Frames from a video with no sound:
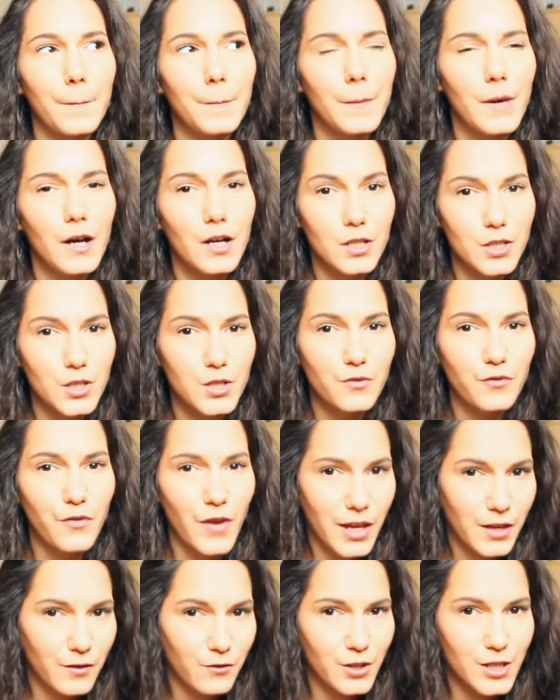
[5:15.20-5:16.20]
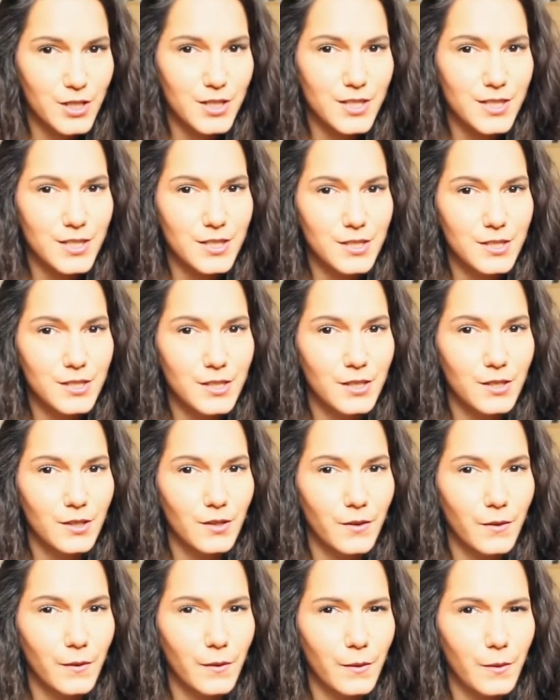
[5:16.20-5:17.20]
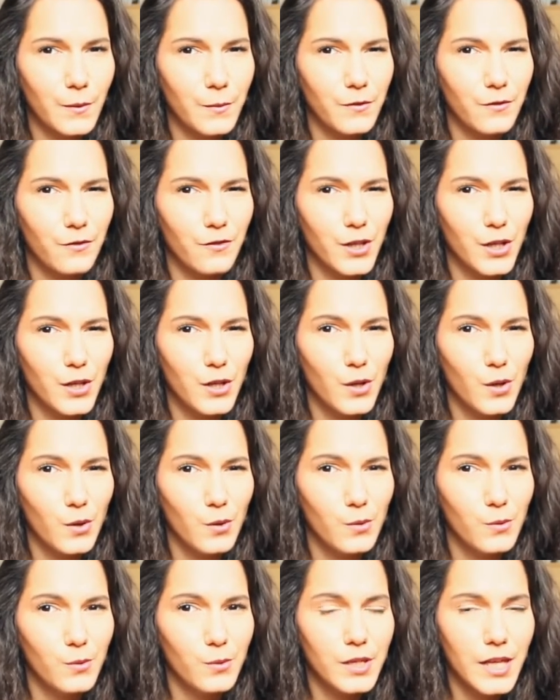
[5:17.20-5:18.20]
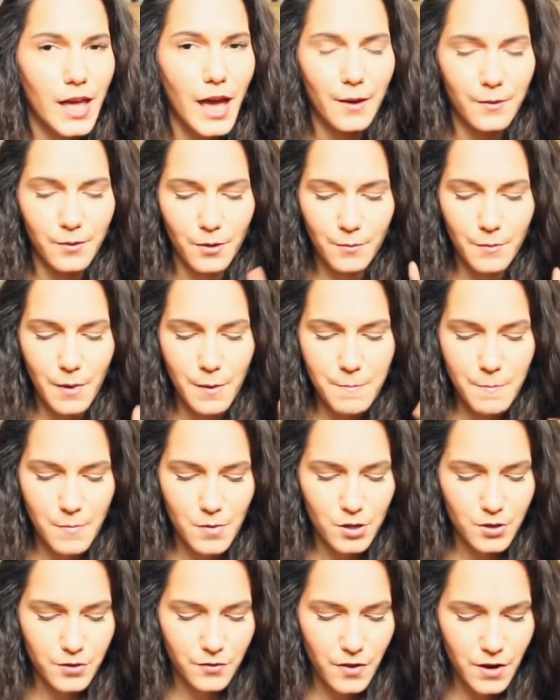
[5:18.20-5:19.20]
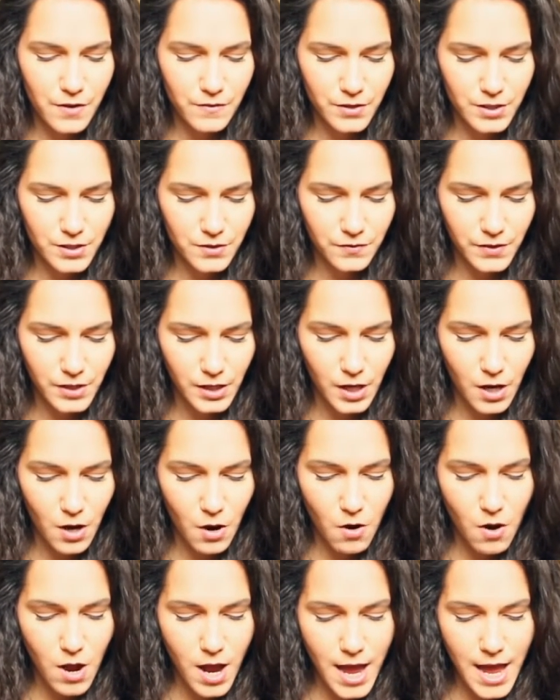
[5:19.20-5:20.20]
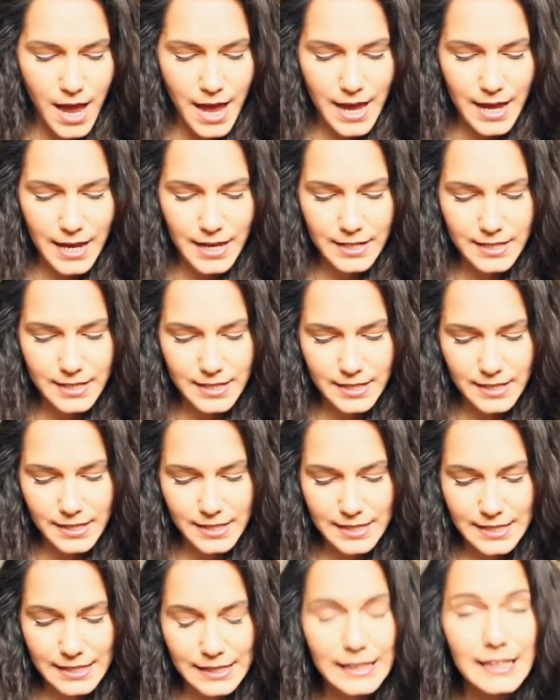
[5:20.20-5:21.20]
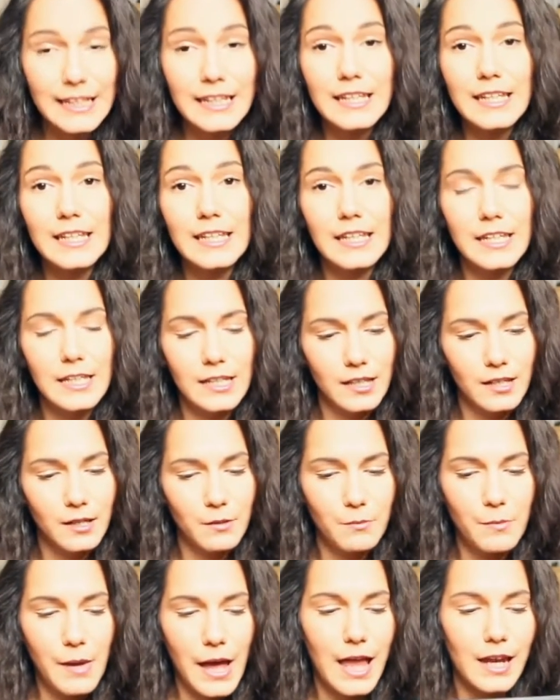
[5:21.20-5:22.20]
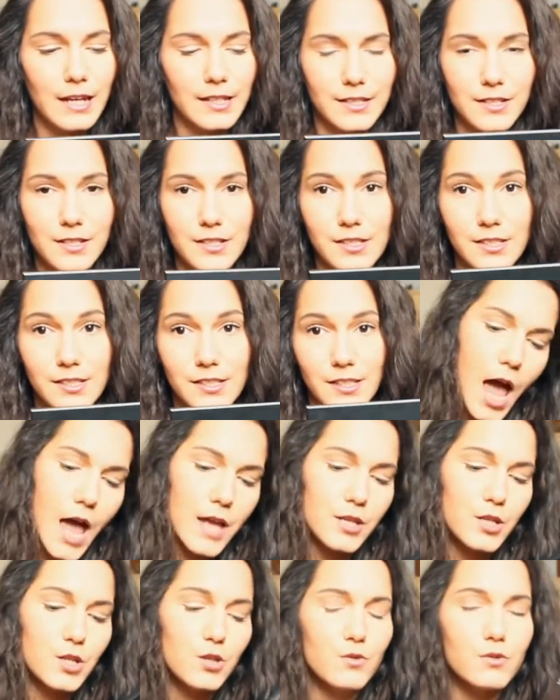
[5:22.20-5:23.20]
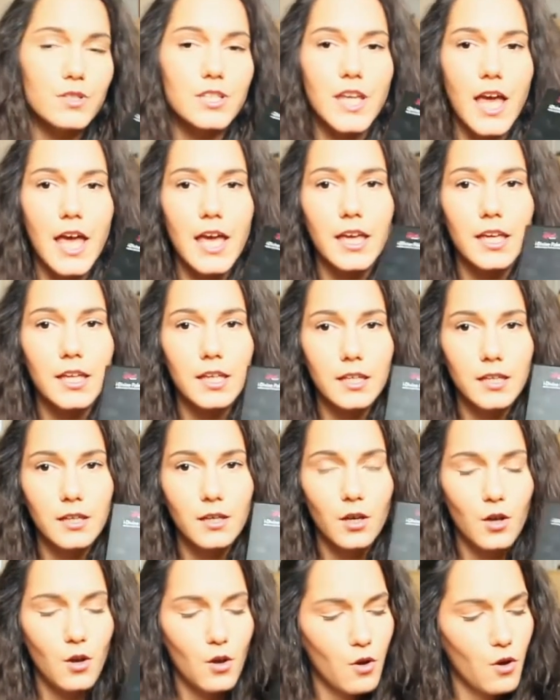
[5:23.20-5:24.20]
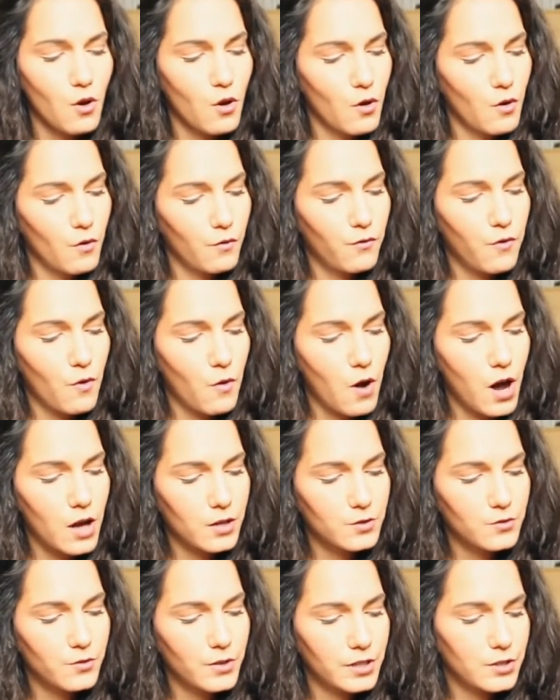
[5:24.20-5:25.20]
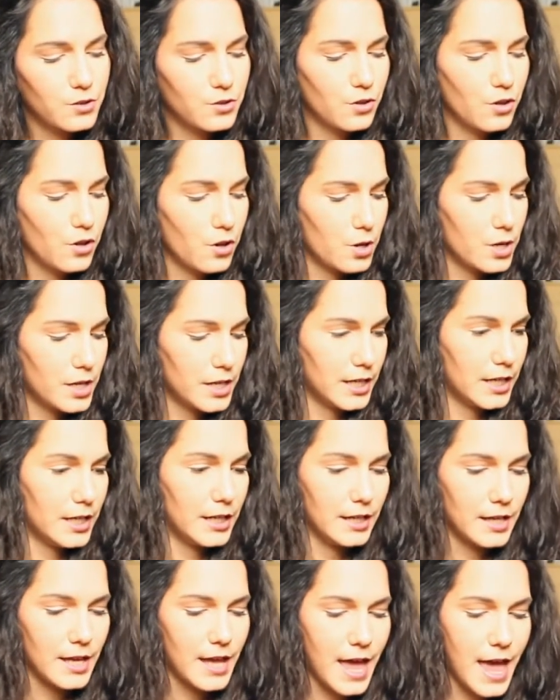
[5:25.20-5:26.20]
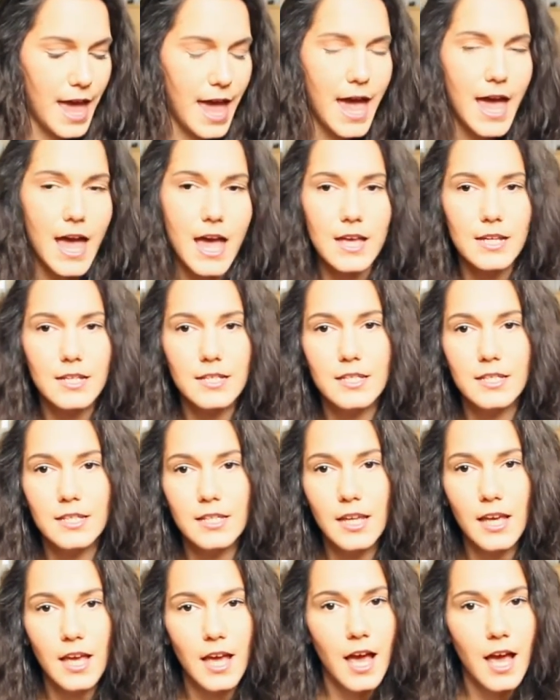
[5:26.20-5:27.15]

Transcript: March favorites video. Yeah, on my March favorites video. It's the Sleek palette. A New Day 430, and